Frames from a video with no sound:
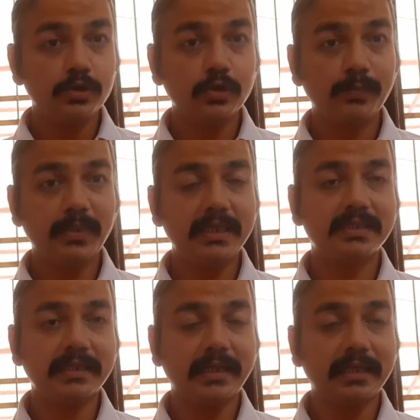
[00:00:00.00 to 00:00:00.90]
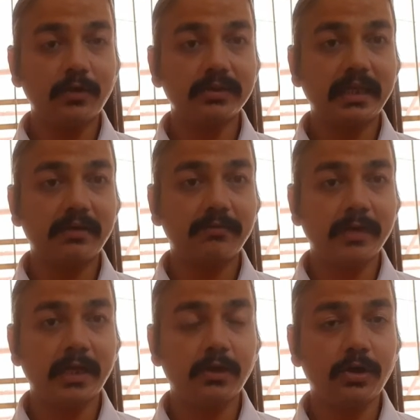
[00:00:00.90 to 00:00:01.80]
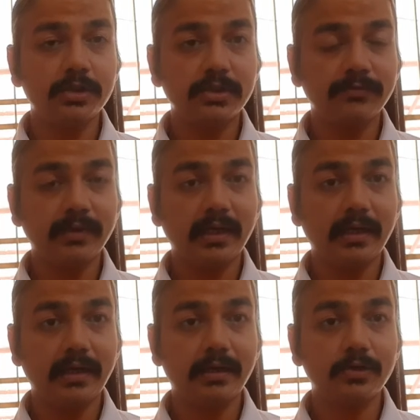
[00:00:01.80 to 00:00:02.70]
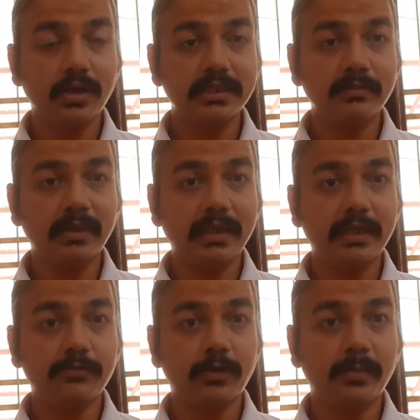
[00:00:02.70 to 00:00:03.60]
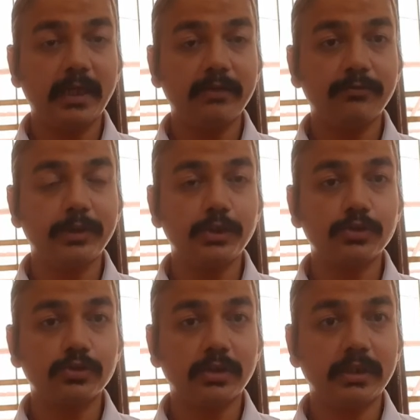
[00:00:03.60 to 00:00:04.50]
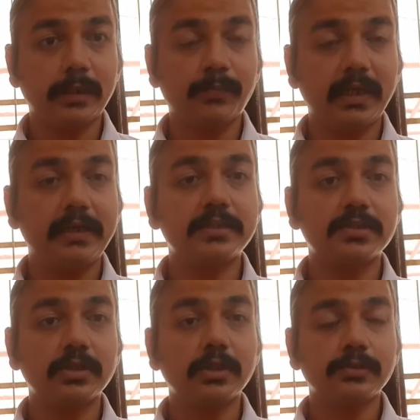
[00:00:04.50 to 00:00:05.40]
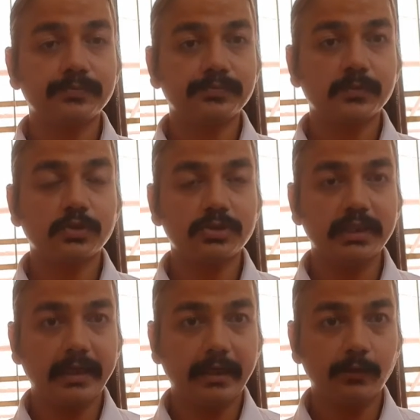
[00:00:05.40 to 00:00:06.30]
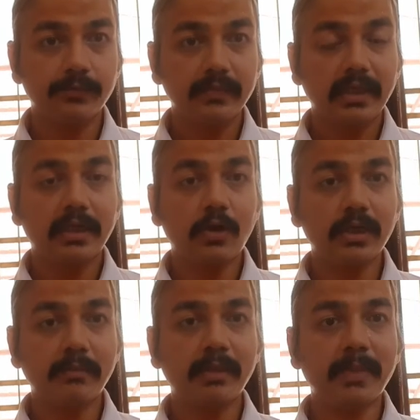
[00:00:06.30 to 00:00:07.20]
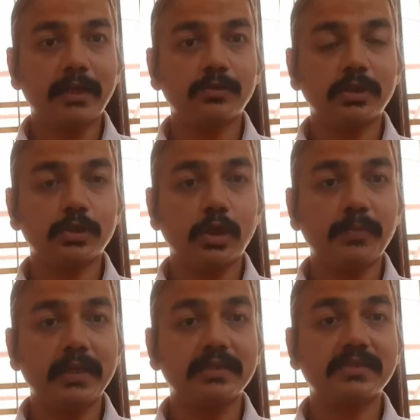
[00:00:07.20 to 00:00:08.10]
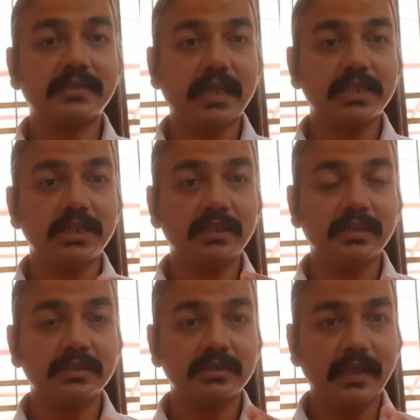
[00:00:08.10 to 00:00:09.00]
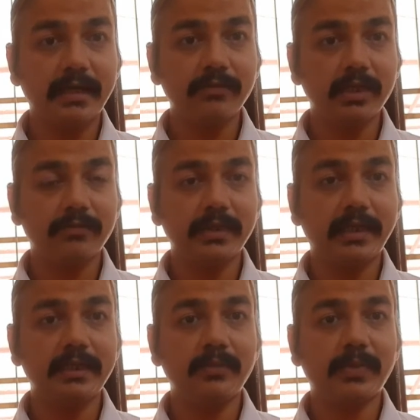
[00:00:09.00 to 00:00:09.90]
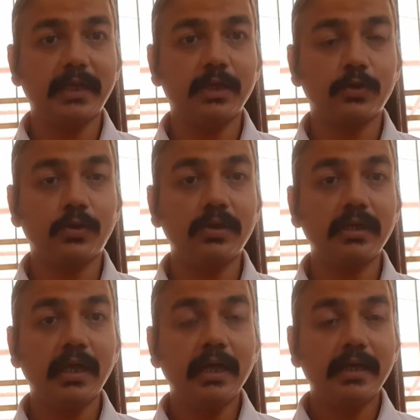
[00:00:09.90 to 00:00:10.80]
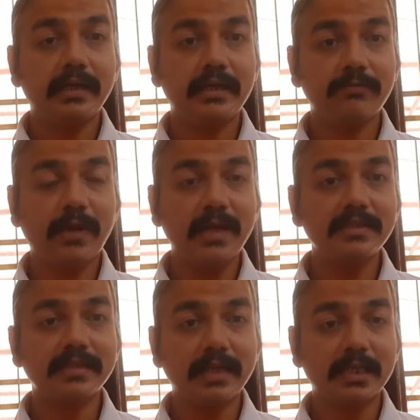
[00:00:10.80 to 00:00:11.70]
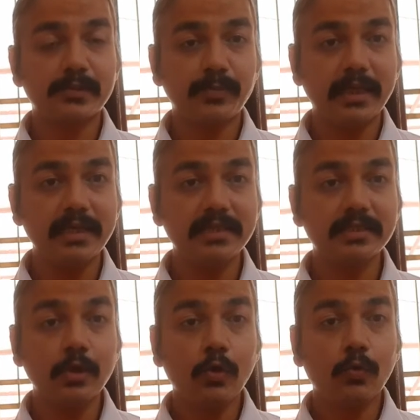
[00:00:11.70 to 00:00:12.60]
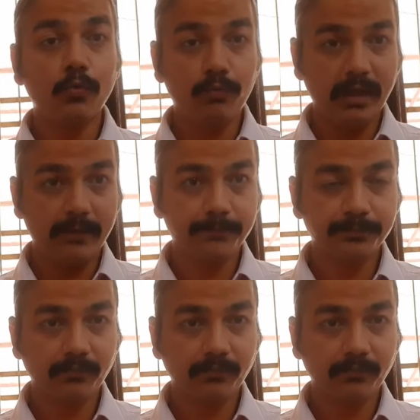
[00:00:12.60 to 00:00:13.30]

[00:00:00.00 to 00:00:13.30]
So please check it out. There are uh, lots of uh, knowledgeable and informative videos on the playlist. So check it out. Now coming back to the topic, section 31 of the Indian Penal Code defines and explains will.